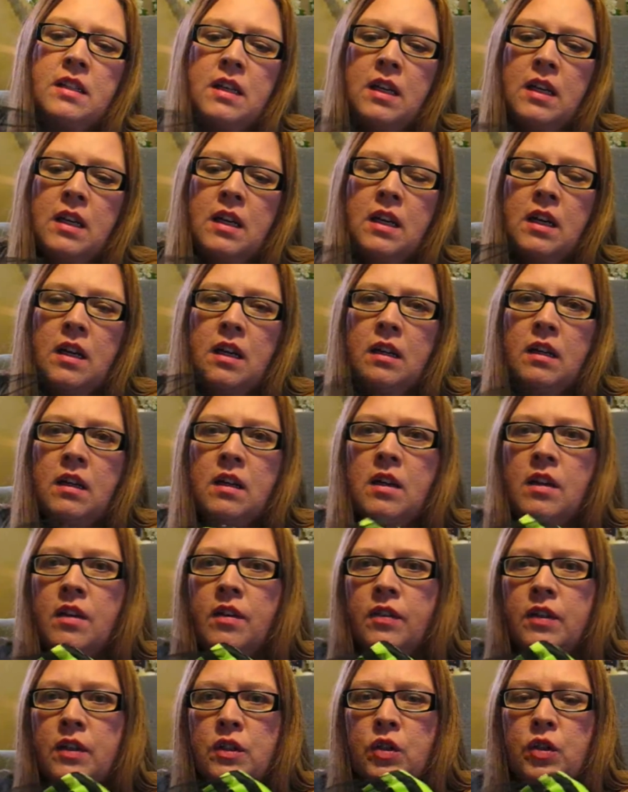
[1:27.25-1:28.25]
in
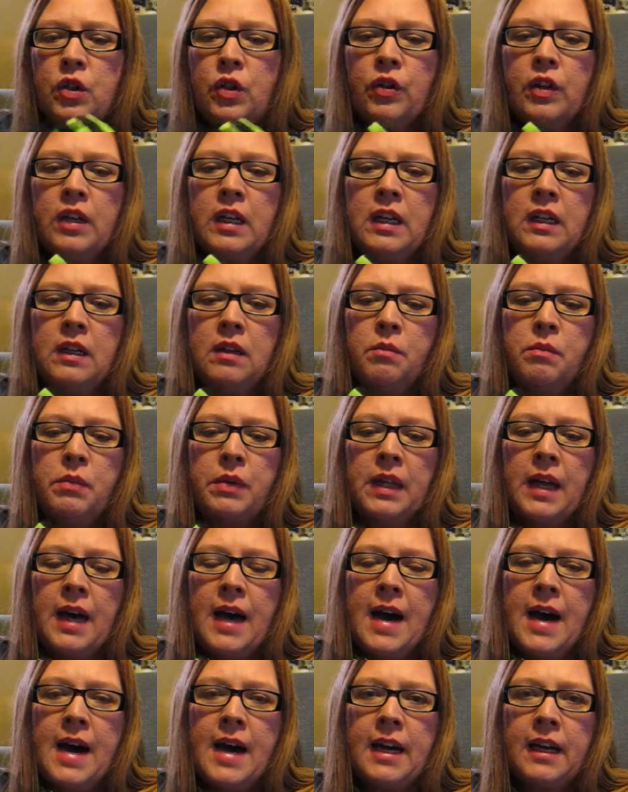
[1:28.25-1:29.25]
this green and
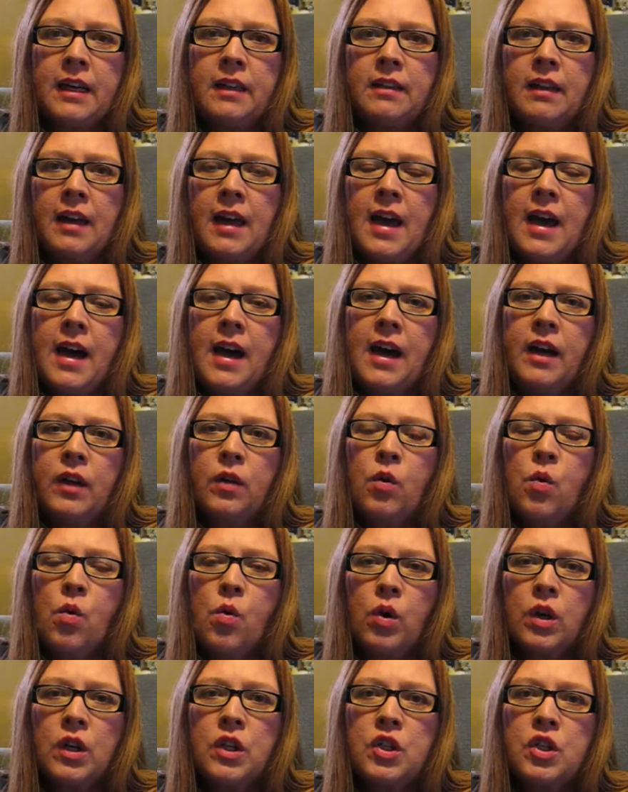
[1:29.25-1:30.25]
black. They had
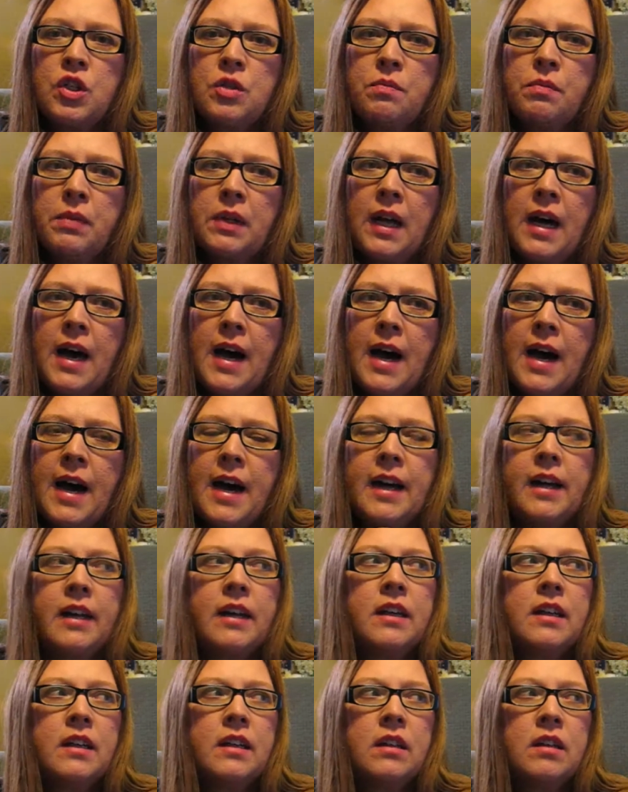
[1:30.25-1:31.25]
orange and
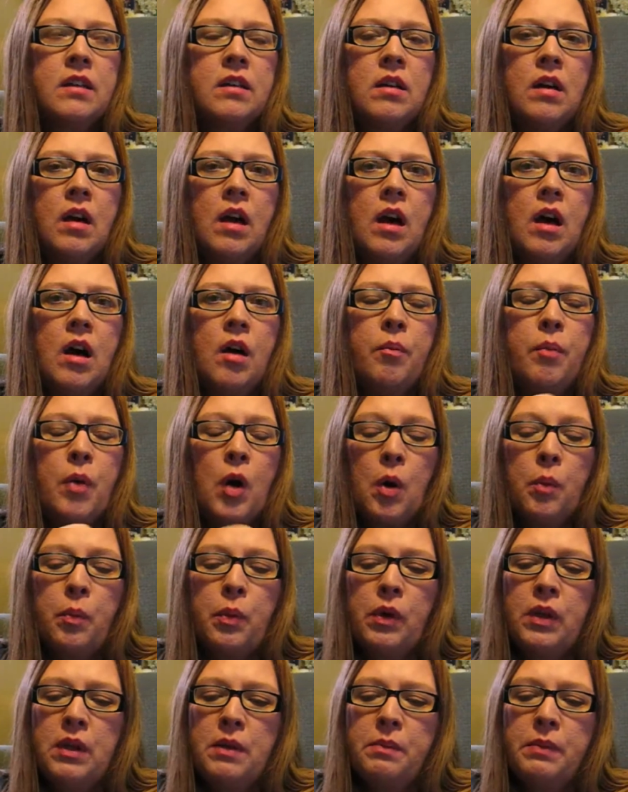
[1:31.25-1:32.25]
black, uh,
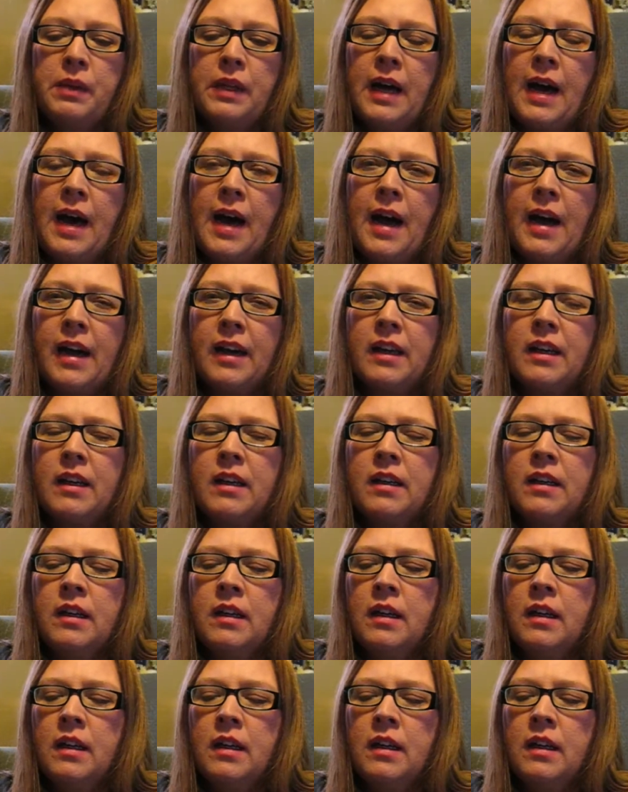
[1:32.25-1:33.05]
purple and black.